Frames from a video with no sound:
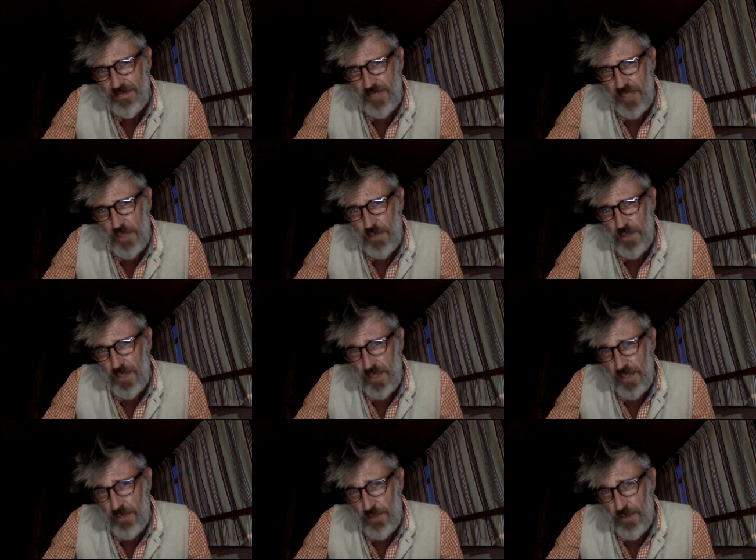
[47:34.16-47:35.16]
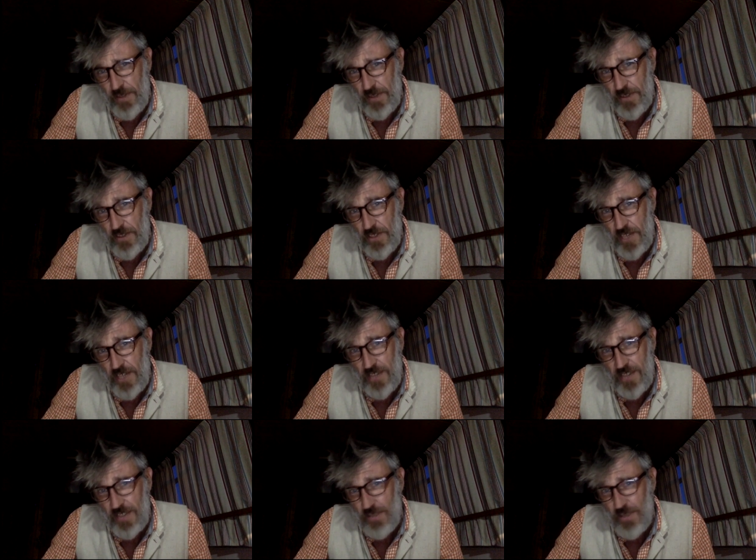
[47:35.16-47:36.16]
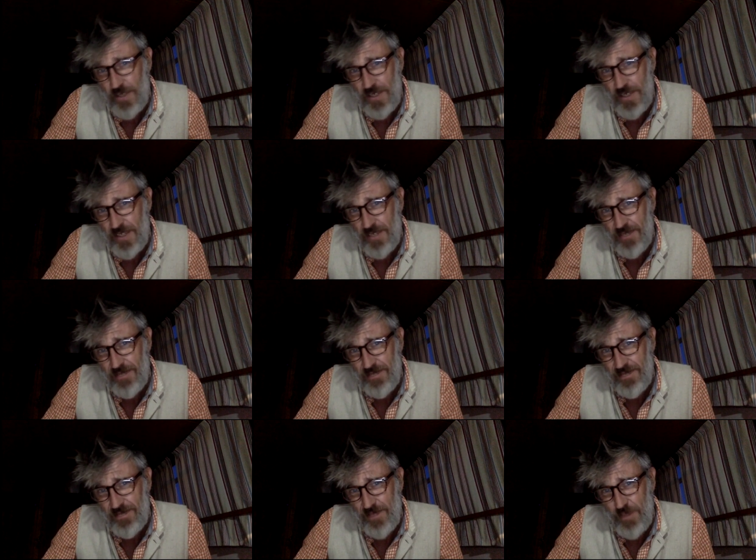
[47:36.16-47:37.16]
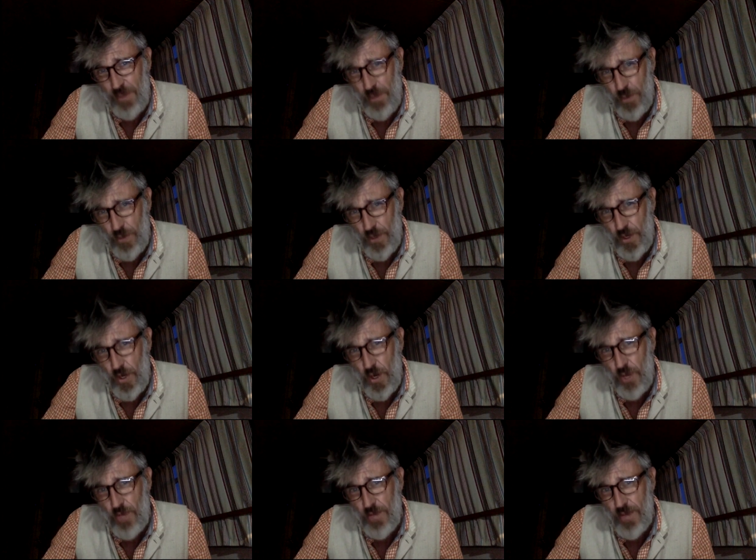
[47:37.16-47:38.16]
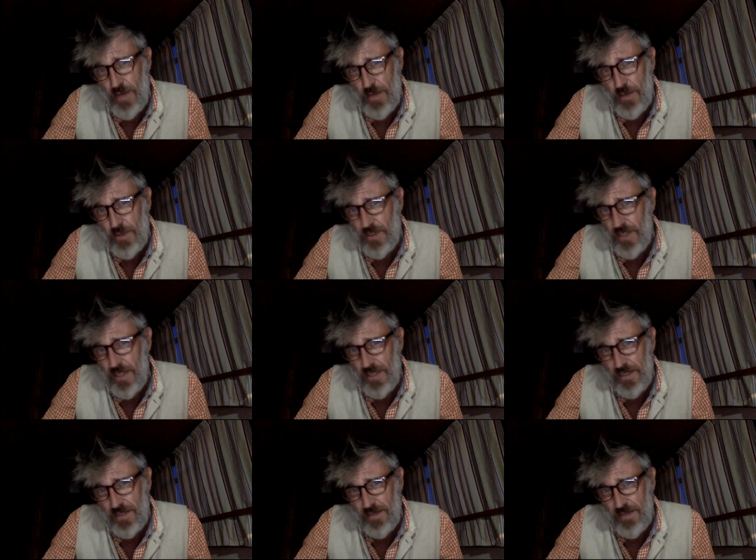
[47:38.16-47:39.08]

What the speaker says: It will take everything to change this right now. Remember what the Colburn Bible says.